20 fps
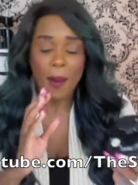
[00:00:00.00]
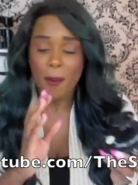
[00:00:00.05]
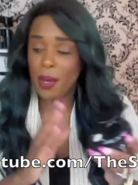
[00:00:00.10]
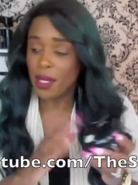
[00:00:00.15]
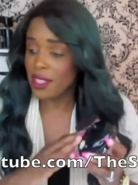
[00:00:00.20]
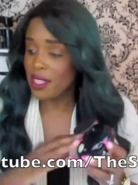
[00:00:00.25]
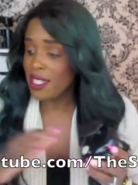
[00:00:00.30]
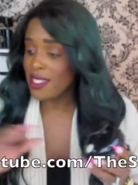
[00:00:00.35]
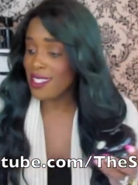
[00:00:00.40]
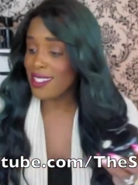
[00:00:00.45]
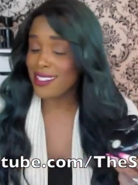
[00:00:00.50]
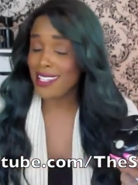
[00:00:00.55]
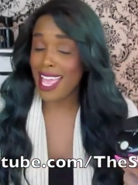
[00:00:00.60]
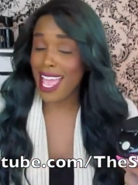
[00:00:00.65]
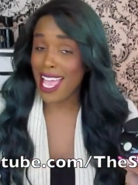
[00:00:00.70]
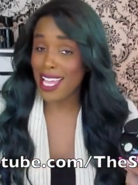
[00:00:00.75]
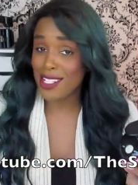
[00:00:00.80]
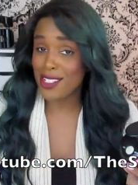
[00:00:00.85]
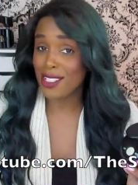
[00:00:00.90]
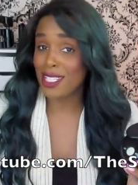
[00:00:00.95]
But this is
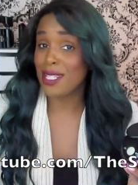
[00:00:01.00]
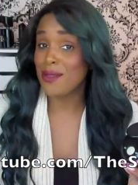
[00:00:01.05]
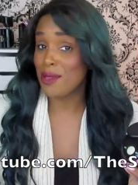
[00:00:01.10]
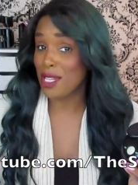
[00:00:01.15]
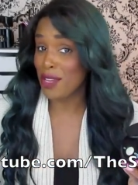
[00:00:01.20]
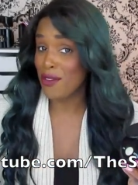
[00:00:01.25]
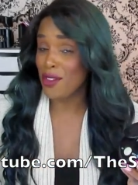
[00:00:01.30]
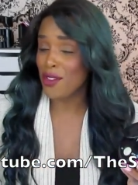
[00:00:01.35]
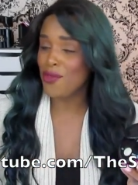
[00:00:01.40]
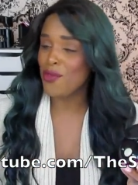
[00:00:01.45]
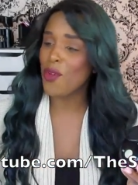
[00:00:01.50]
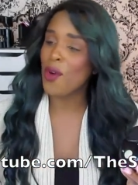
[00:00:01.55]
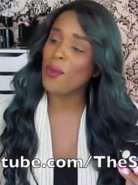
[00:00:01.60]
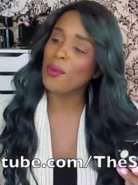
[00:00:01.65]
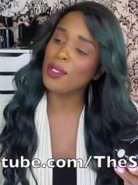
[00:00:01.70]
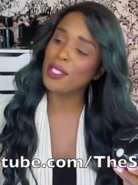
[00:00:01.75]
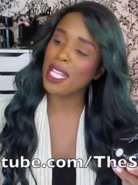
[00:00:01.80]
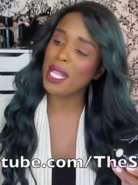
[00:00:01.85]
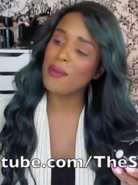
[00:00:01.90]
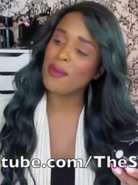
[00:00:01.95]
actually, let me give you the
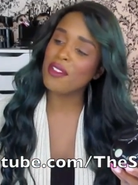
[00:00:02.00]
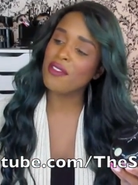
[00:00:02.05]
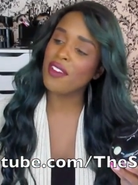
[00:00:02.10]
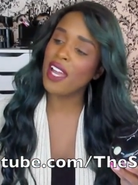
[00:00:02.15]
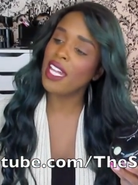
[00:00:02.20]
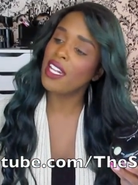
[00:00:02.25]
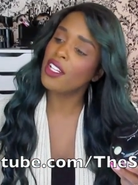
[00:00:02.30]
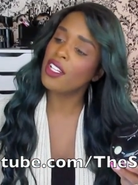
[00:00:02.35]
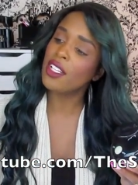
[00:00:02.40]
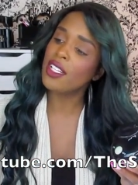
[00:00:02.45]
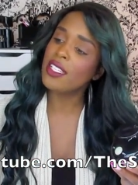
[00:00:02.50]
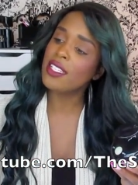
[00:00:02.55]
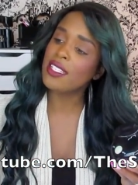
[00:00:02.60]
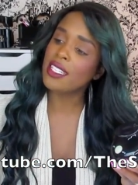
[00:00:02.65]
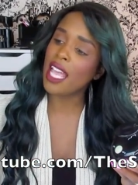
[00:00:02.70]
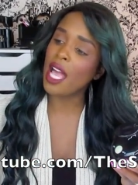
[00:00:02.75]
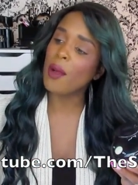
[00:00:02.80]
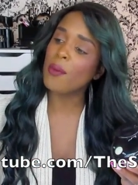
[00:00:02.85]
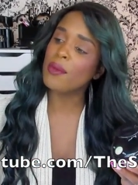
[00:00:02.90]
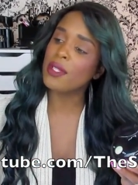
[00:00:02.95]
formal name, the Vitagood
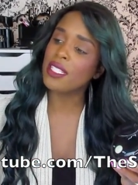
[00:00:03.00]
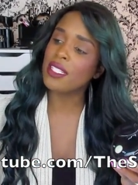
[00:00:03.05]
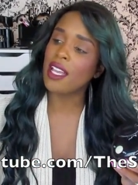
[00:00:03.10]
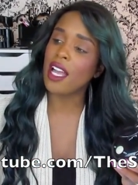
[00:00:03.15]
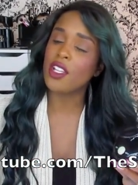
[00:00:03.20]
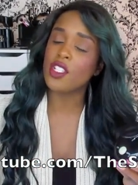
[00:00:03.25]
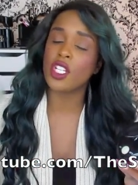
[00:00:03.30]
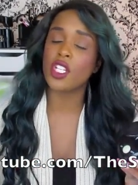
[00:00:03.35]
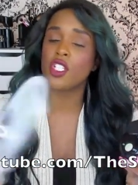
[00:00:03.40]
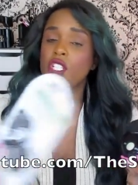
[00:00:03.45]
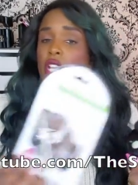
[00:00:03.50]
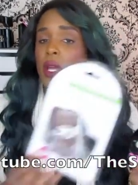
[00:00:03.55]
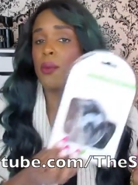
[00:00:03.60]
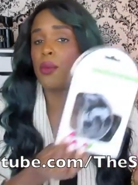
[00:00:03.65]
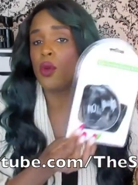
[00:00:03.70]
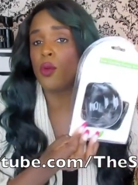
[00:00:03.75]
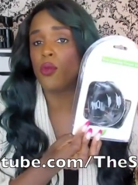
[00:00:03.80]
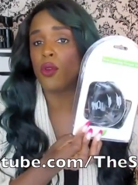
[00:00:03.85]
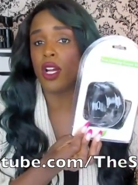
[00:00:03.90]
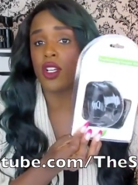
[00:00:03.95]
Scalp Massaging
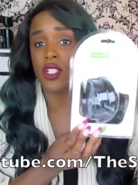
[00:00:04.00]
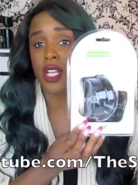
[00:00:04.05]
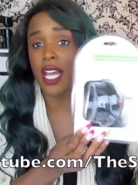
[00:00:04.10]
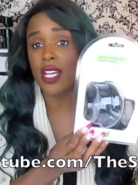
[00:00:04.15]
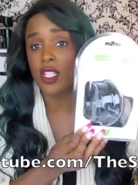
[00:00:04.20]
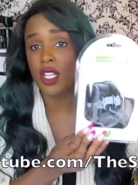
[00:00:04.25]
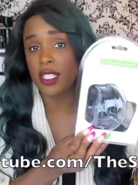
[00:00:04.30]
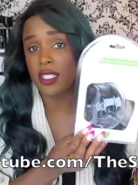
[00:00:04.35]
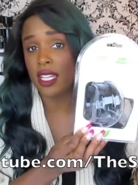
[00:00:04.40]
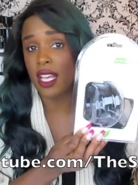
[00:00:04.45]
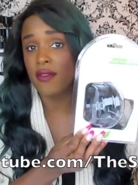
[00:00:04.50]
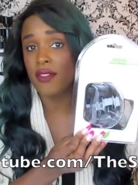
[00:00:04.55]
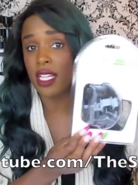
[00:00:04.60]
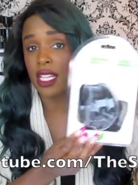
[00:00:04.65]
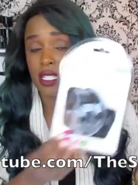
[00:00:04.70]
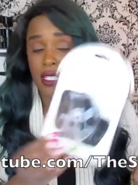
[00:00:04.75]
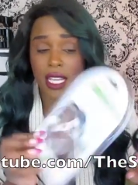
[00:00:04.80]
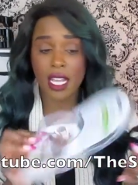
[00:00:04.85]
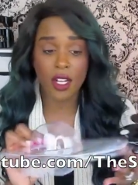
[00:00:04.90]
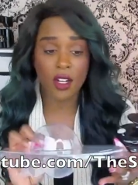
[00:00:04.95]
Shampoo Brush. I actually saved the
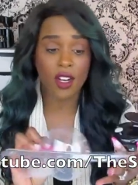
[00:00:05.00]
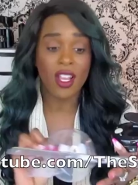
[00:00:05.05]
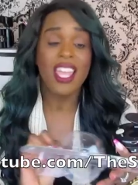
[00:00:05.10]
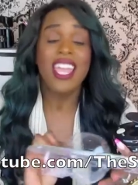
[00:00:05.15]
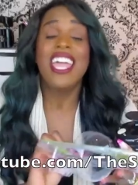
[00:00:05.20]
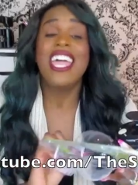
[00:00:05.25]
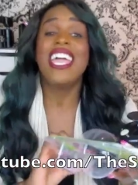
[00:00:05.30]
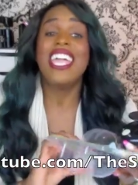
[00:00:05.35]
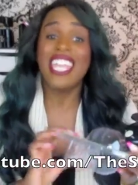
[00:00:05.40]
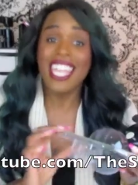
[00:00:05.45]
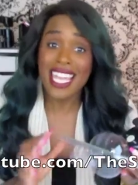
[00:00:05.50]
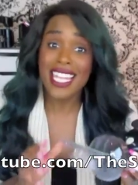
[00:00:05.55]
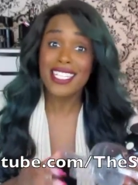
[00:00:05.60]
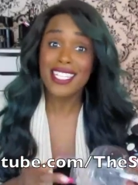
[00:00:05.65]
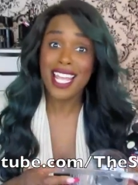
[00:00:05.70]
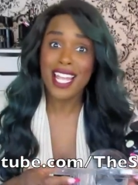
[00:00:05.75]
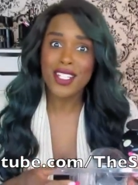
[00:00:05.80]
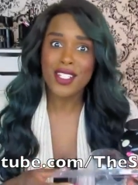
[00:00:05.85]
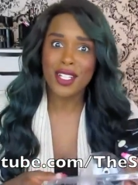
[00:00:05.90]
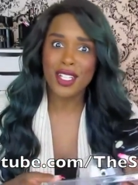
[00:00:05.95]
container
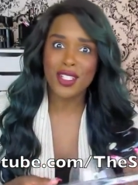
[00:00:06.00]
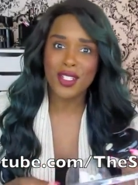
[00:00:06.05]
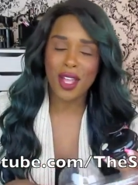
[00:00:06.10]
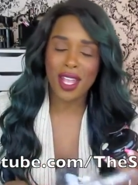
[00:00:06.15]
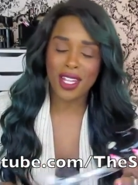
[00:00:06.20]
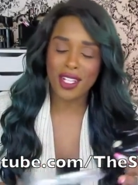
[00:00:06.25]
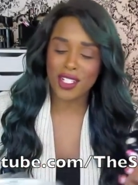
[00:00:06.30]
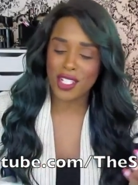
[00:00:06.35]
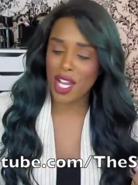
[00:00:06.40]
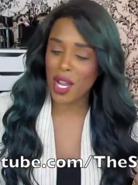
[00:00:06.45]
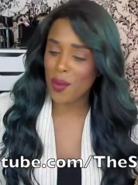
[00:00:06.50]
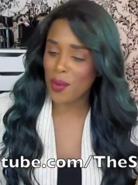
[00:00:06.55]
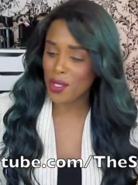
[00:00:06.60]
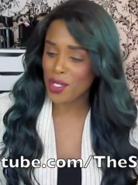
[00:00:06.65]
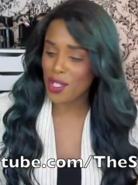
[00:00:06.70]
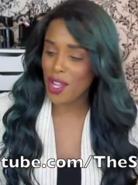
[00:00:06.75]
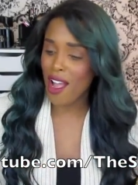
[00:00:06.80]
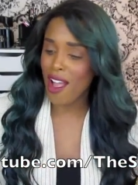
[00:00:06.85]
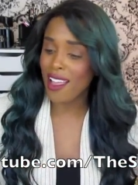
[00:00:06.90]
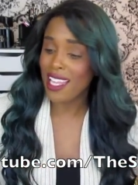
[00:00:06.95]
intentionally so I can share it
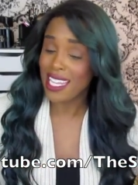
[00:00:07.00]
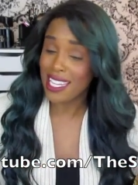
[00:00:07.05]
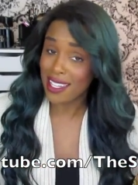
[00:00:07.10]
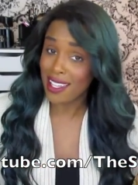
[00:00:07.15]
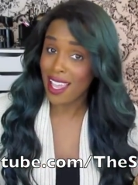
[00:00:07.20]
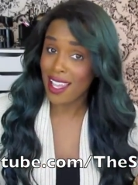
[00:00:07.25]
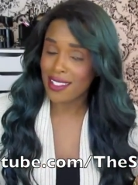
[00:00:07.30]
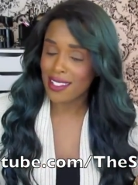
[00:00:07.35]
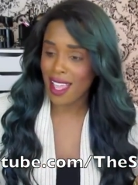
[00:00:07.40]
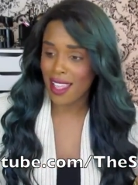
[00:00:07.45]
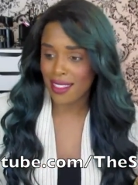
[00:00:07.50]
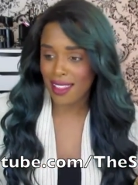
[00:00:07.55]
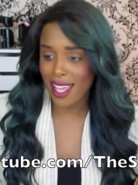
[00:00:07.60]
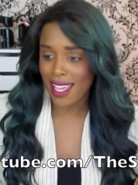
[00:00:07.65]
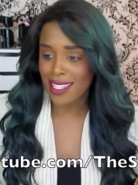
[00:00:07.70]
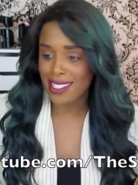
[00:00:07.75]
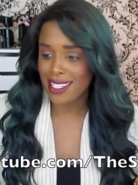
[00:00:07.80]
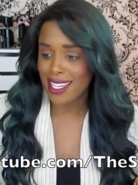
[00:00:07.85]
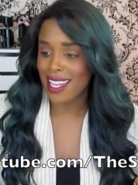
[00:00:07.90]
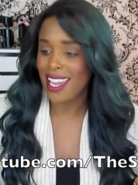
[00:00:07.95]
with y'all in case I
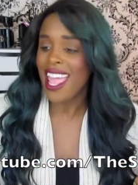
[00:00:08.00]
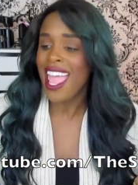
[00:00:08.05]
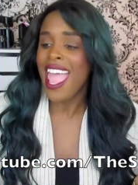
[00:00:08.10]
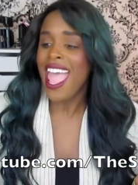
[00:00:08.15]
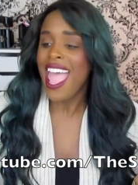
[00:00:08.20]
liked it.